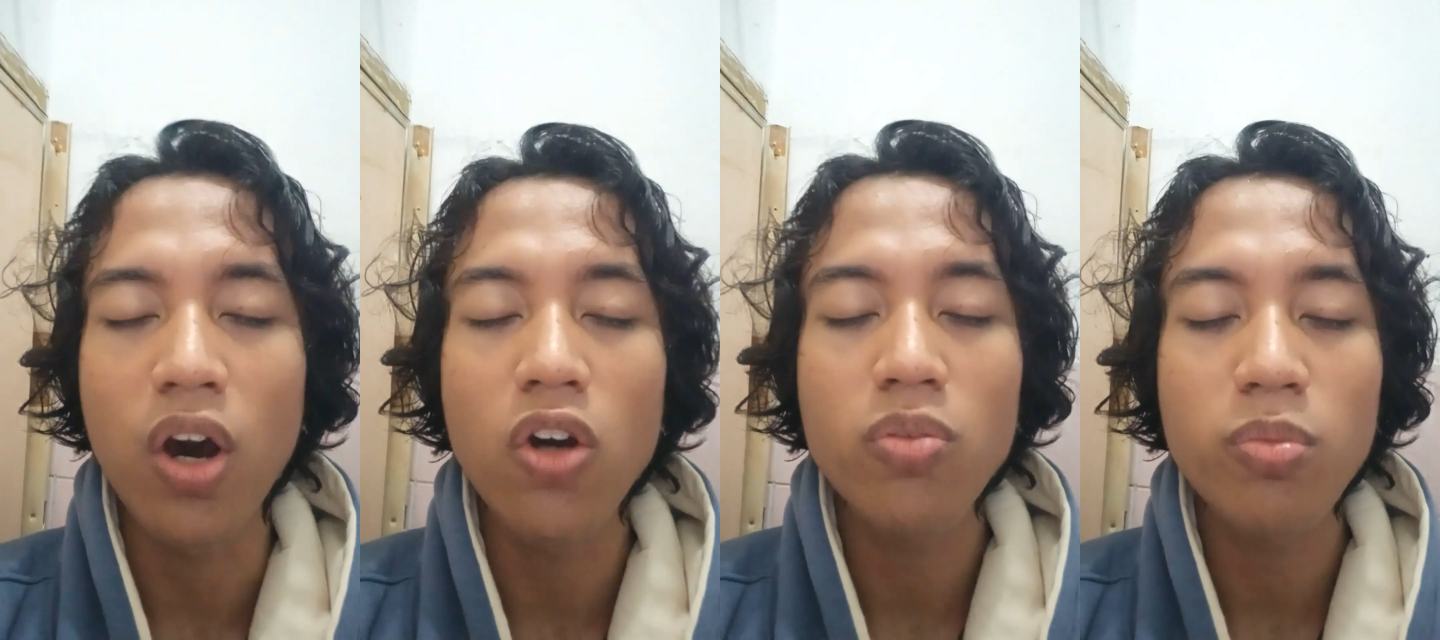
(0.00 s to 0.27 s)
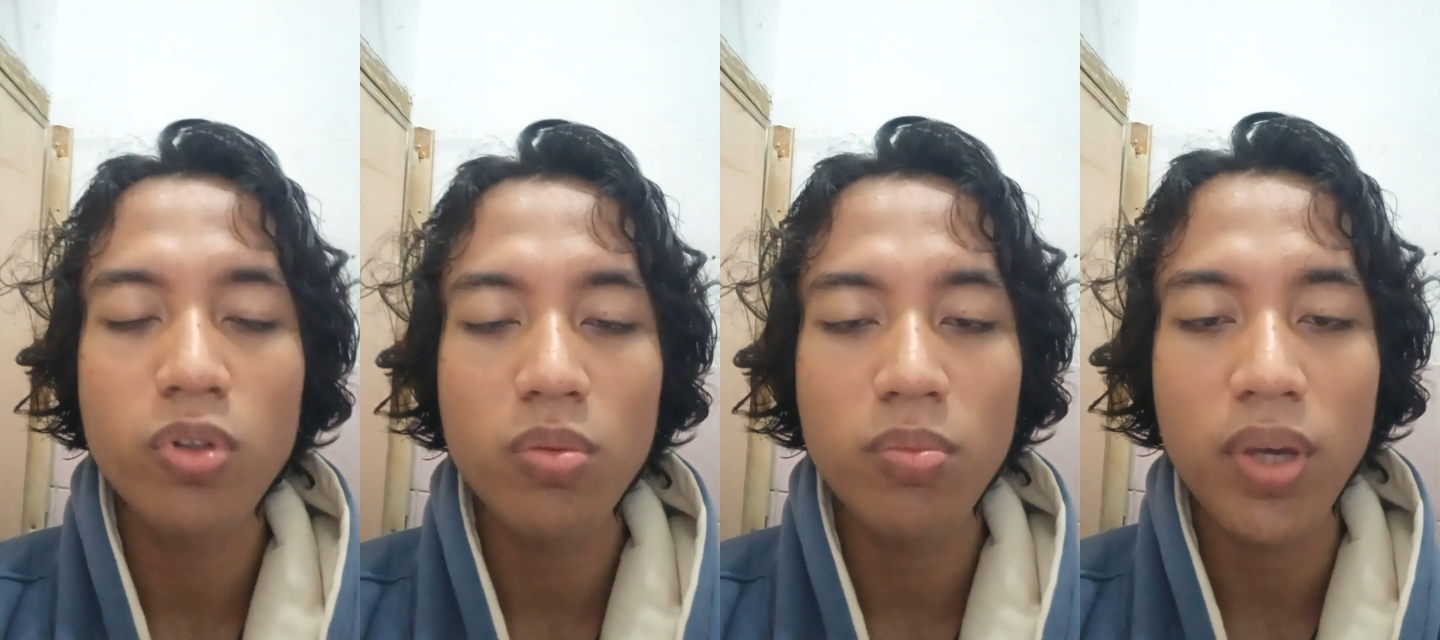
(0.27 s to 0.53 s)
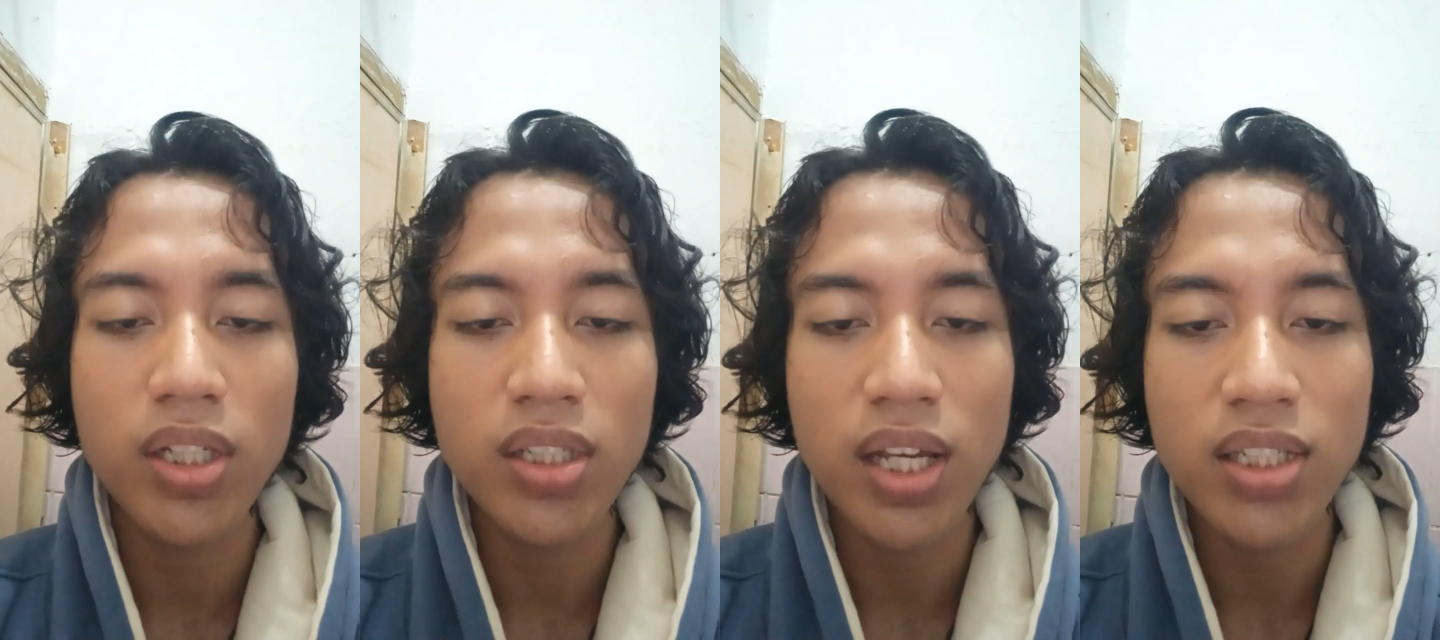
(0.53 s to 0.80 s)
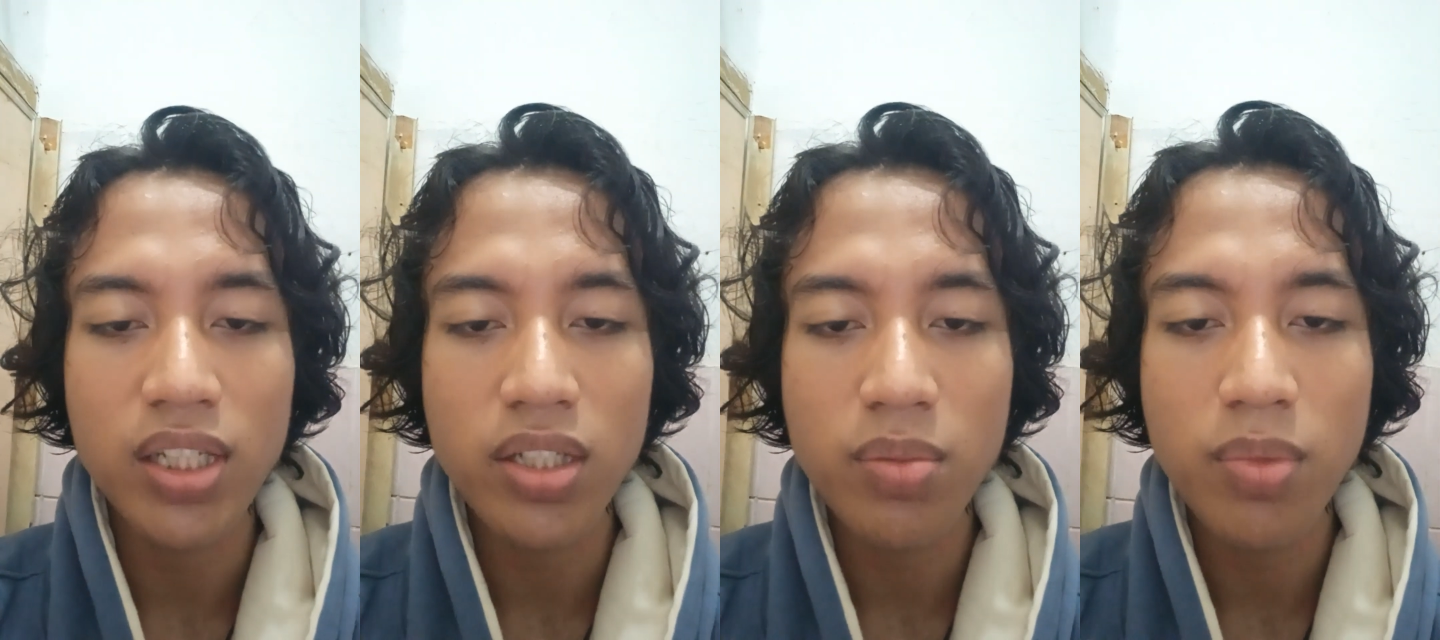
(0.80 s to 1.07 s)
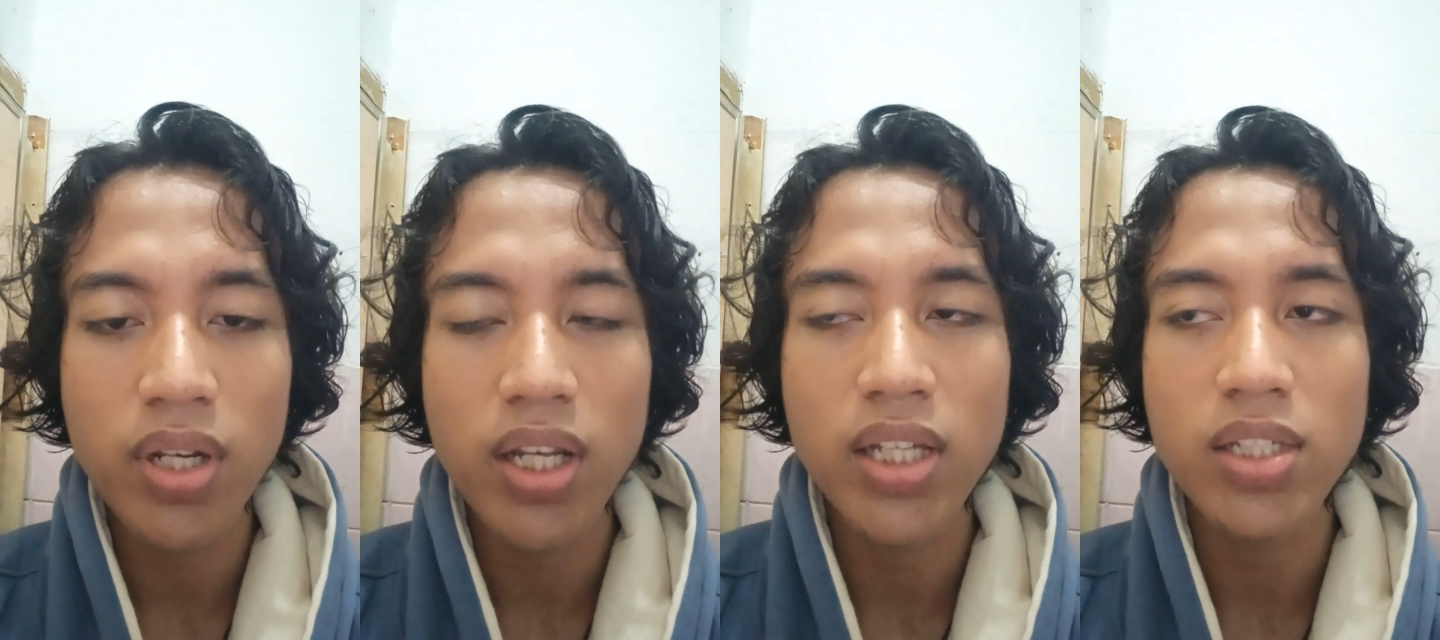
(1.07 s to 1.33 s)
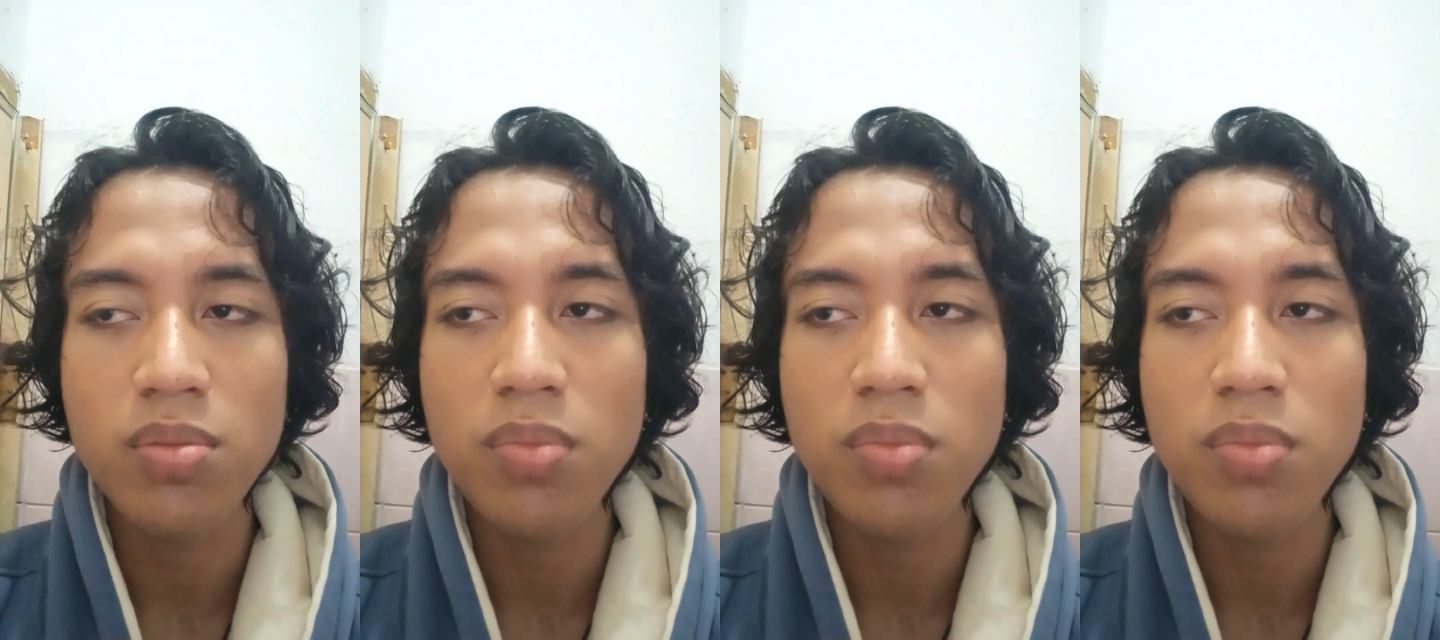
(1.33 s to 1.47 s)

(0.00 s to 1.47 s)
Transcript: Output based assessment is